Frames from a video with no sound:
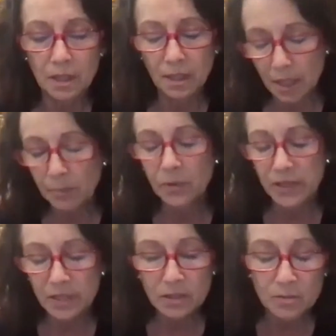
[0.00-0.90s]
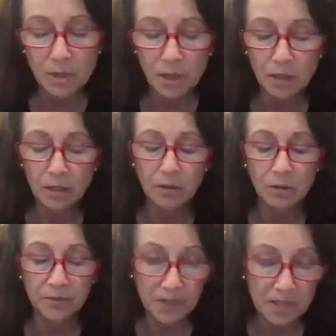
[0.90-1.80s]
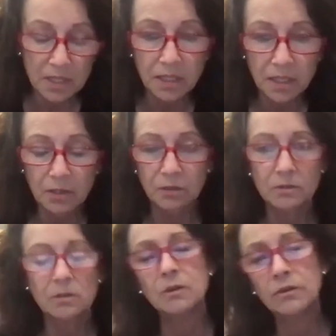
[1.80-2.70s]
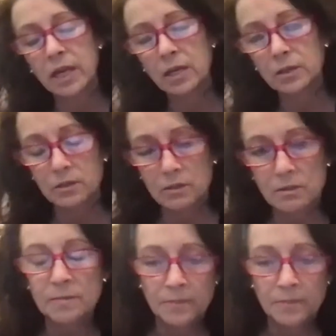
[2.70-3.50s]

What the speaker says: collaborate as well, obviously, on their looks.